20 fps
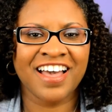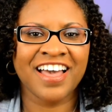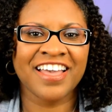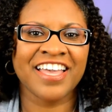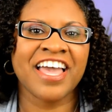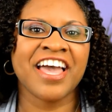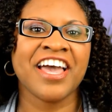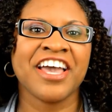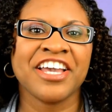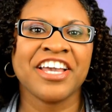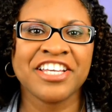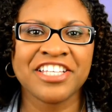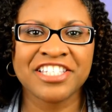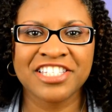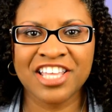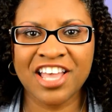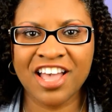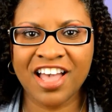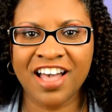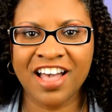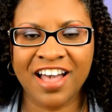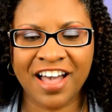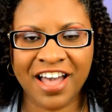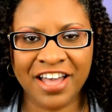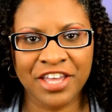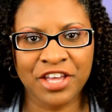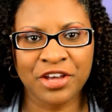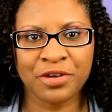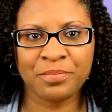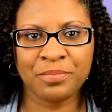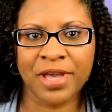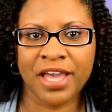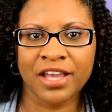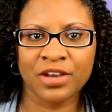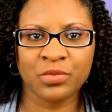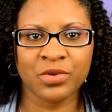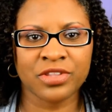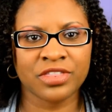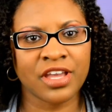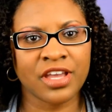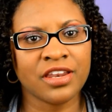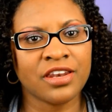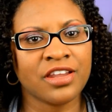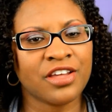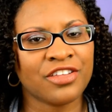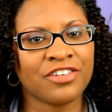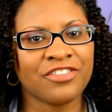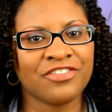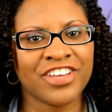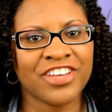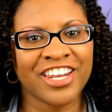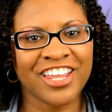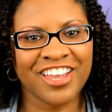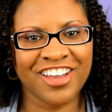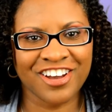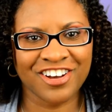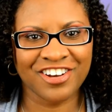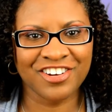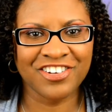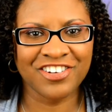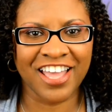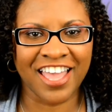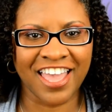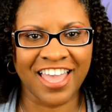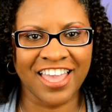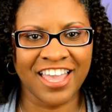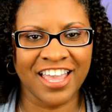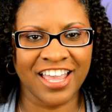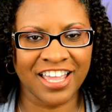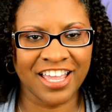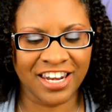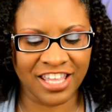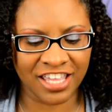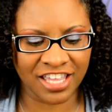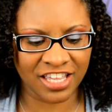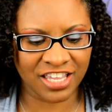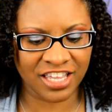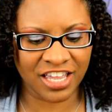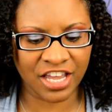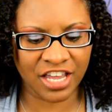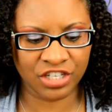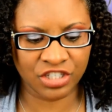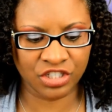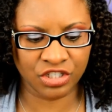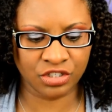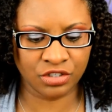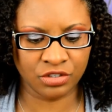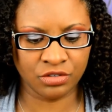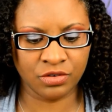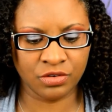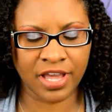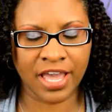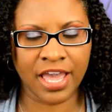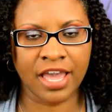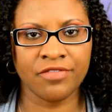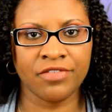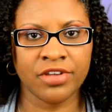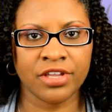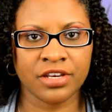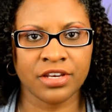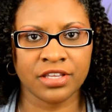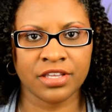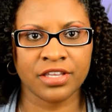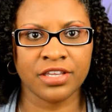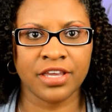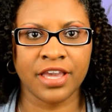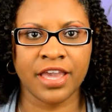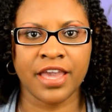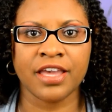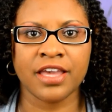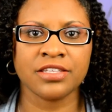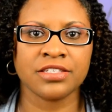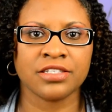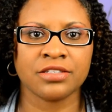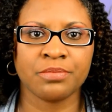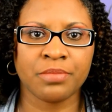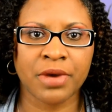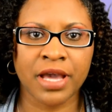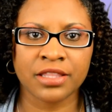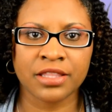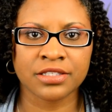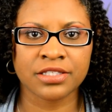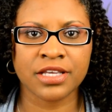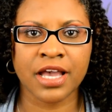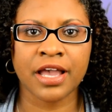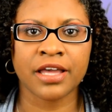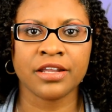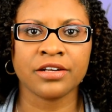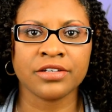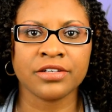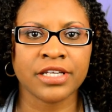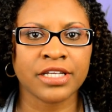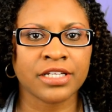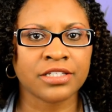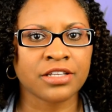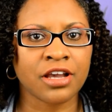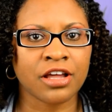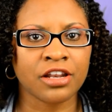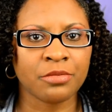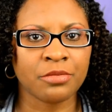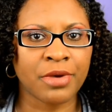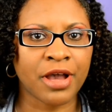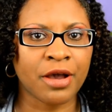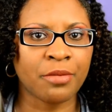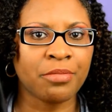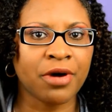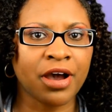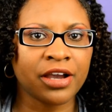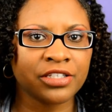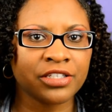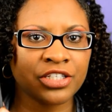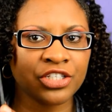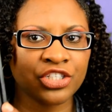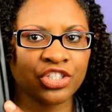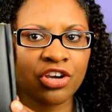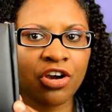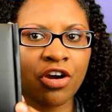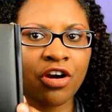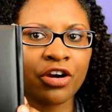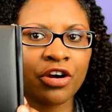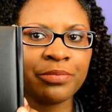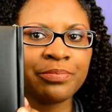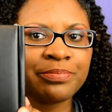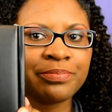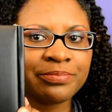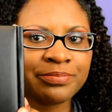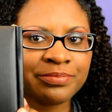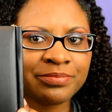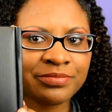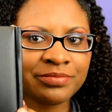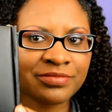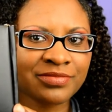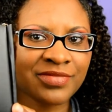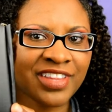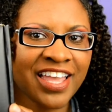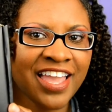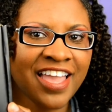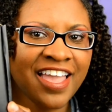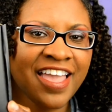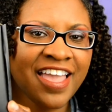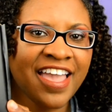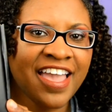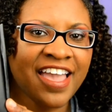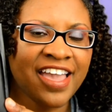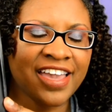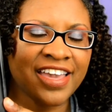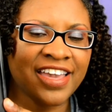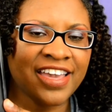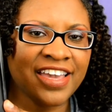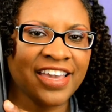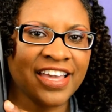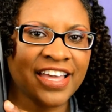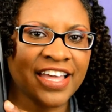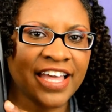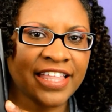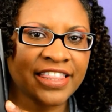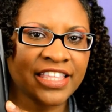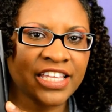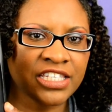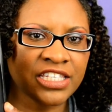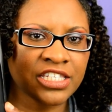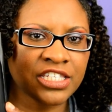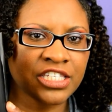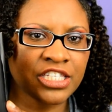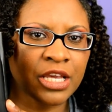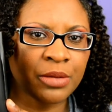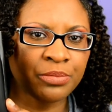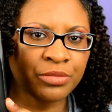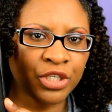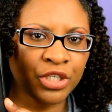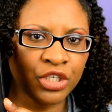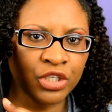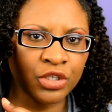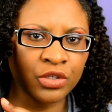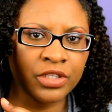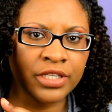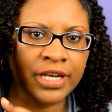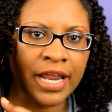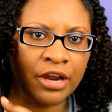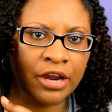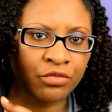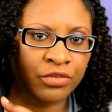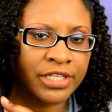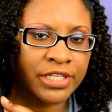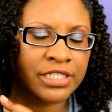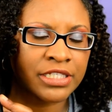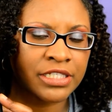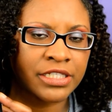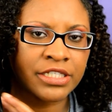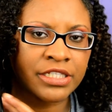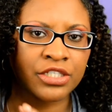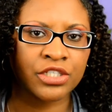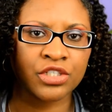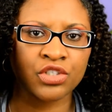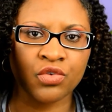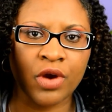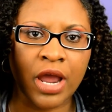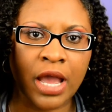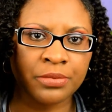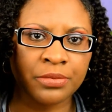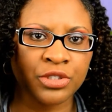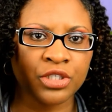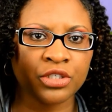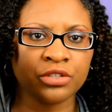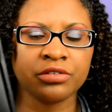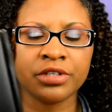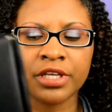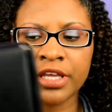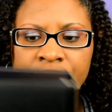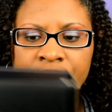Guys, I am back with another video, and in case you haven't guessed by the title, it is all about Boxy charm. And this is something new that I recently subscribed to.